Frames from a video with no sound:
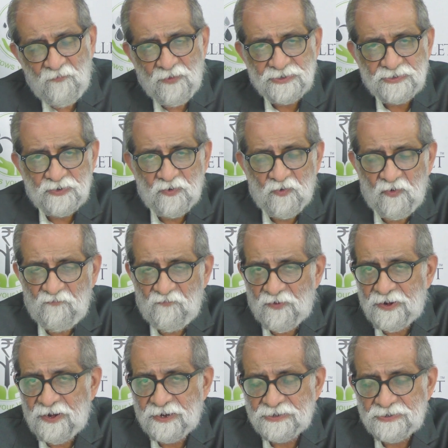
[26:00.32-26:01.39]
wants to go
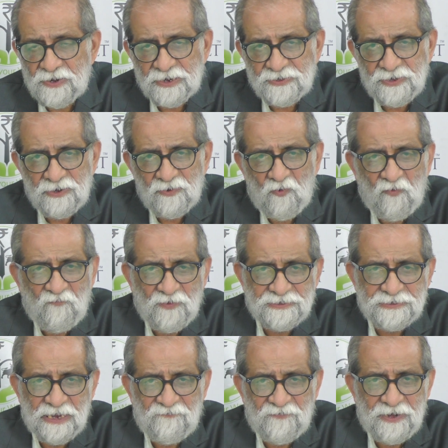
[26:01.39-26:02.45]
for construction, go for
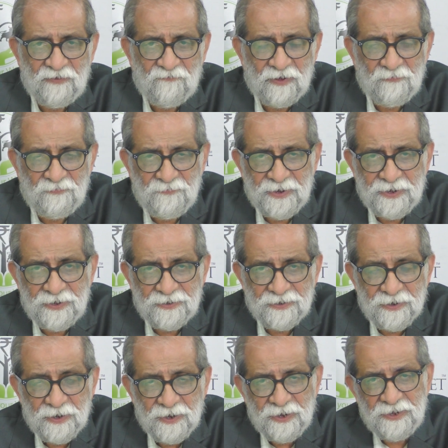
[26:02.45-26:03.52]
self-redevelopment.
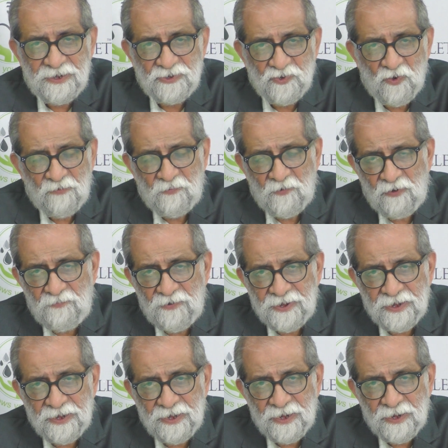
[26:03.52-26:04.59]
It is your
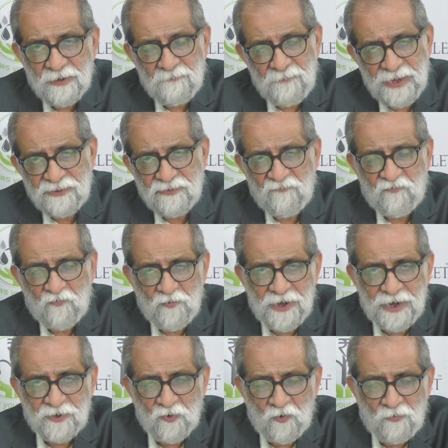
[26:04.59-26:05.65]
property. Make the food
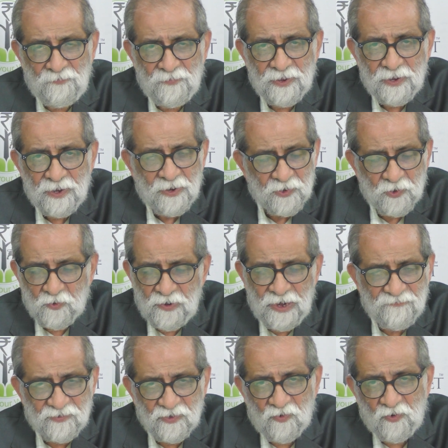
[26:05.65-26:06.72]
at home. You don't
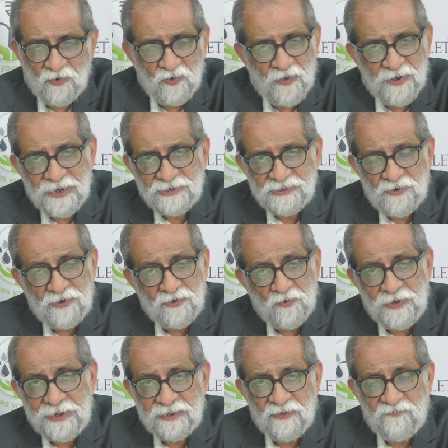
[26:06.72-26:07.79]
have to go to a restaurant
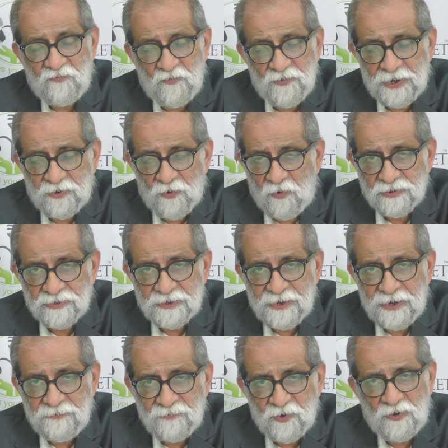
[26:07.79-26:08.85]
to eat the food at all the
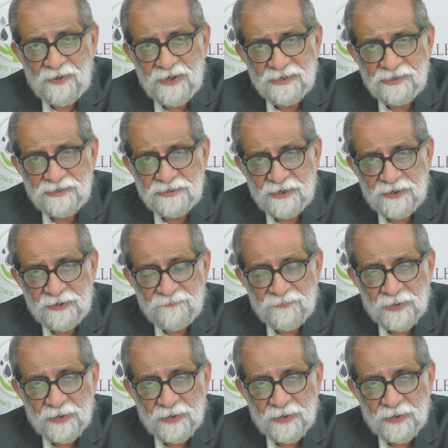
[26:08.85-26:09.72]
time. Not necessary.